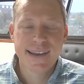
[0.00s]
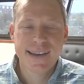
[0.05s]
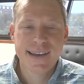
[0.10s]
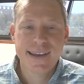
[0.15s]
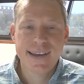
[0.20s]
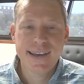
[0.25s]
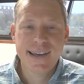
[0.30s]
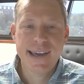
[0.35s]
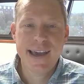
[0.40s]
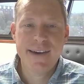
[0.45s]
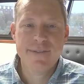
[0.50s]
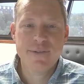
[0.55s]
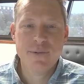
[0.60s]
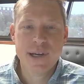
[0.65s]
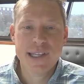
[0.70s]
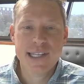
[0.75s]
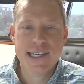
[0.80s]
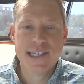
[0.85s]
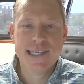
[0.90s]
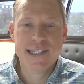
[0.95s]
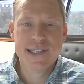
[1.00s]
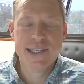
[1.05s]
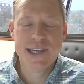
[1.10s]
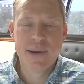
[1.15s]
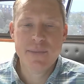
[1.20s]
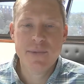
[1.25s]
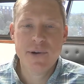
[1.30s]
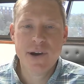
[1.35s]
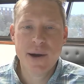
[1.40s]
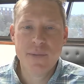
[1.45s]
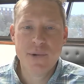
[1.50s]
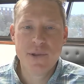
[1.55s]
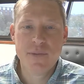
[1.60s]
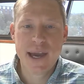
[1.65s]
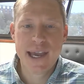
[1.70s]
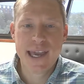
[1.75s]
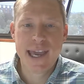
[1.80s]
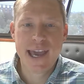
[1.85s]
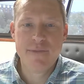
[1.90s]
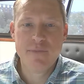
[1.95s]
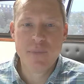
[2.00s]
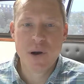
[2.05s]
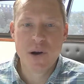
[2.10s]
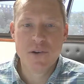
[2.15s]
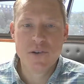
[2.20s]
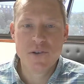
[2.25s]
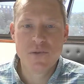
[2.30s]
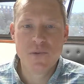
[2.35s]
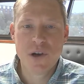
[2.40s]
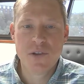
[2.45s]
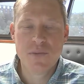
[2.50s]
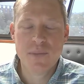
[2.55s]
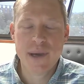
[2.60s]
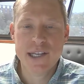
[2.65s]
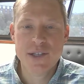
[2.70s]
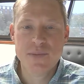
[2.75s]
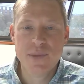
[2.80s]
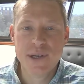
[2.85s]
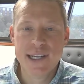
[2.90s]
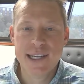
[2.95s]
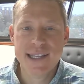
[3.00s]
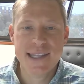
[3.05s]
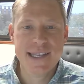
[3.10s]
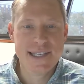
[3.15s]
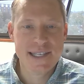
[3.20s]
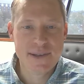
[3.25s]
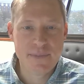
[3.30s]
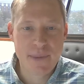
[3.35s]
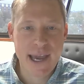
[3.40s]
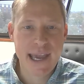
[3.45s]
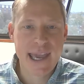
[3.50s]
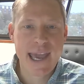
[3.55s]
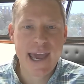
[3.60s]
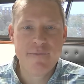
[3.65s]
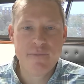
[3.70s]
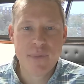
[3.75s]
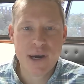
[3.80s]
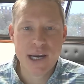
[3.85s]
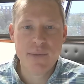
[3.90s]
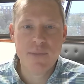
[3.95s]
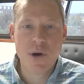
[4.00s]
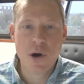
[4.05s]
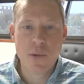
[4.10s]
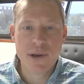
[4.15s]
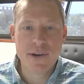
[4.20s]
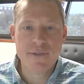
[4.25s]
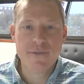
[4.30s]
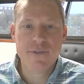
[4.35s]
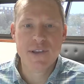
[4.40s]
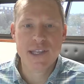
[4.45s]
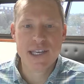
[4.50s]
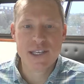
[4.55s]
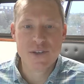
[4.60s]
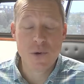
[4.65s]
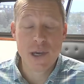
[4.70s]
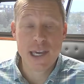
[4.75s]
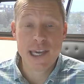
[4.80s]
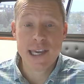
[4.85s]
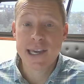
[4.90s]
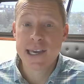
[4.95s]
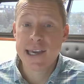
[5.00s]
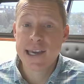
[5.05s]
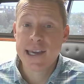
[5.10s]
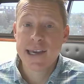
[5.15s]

Hey everyone, this is Jeb Graham with Metcalf Partners Wealth Management, and this is a Metcalf Money Moment for this week.